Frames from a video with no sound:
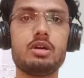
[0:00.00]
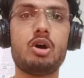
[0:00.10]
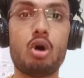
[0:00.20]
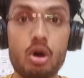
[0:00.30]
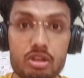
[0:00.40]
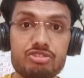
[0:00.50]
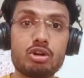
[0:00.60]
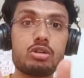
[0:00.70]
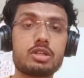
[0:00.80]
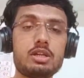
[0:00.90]

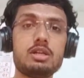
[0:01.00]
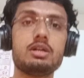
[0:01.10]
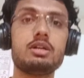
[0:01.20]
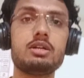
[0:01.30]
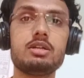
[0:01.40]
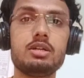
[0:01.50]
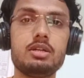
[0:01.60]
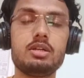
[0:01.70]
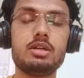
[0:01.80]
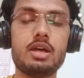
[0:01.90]
horizontal
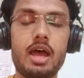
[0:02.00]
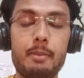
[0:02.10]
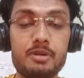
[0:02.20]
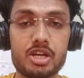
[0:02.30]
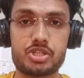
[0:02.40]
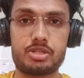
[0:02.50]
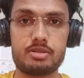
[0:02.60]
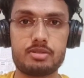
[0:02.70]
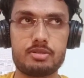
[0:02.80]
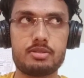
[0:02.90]
abduction.
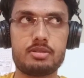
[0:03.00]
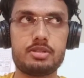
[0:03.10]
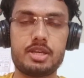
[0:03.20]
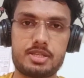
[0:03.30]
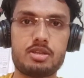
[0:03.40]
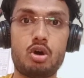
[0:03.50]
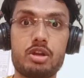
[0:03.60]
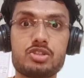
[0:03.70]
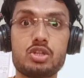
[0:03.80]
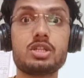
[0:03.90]
Yes,
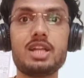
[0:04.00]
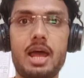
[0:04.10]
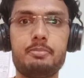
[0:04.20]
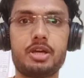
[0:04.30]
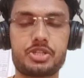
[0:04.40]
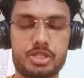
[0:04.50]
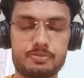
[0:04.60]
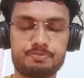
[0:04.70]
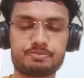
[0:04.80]
horizontal abduction.